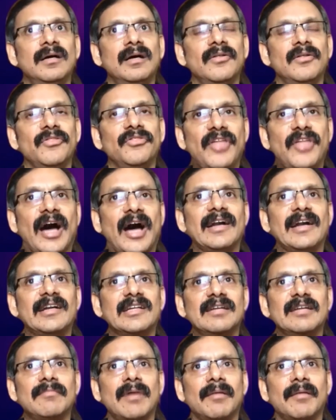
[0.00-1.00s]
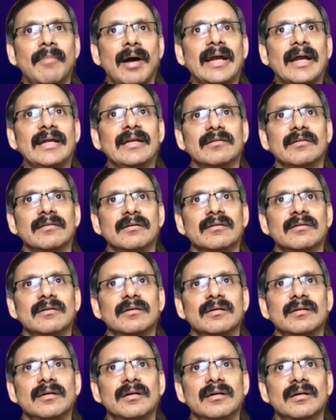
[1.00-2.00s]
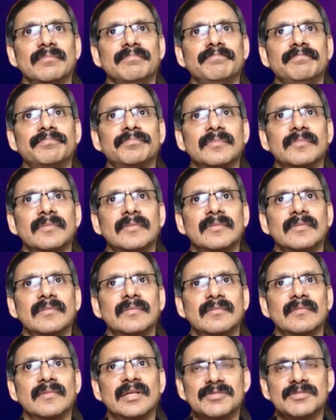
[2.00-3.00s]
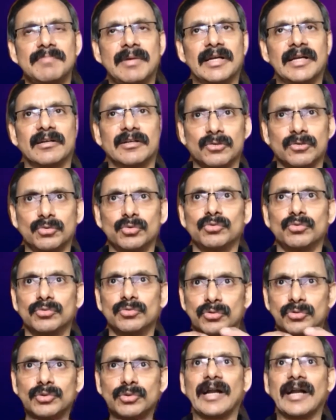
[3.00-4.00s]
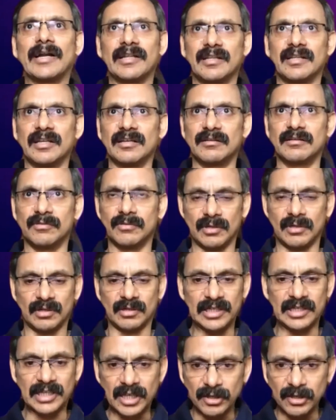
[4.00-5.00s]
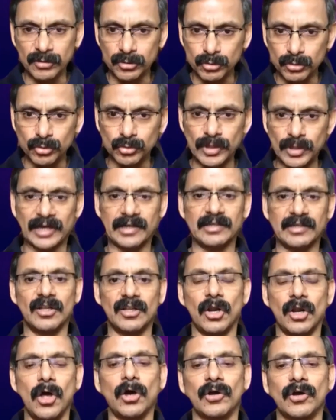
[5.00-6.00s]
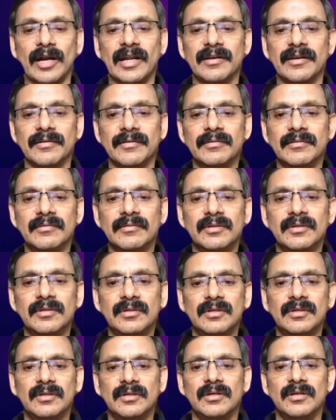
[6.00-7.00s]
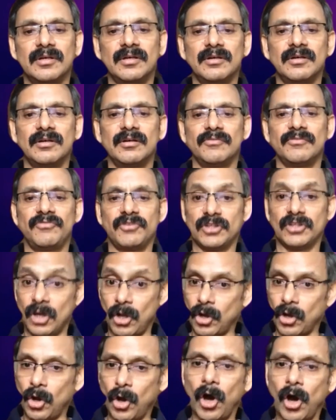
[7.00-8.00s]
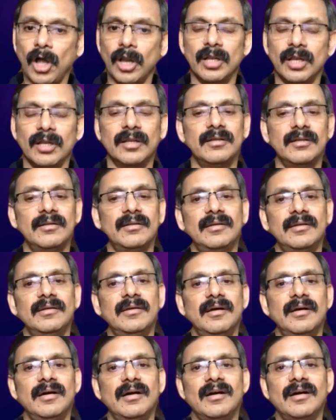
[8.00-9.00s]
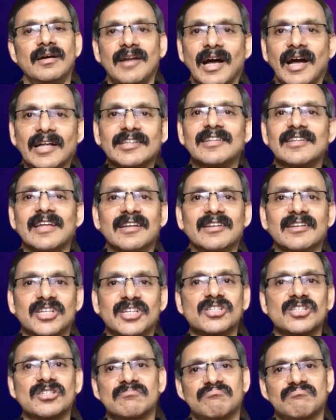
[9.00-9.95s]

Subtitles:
that in my mind is better to do that, and then continue to do that in the long run, for the long haul, rather than just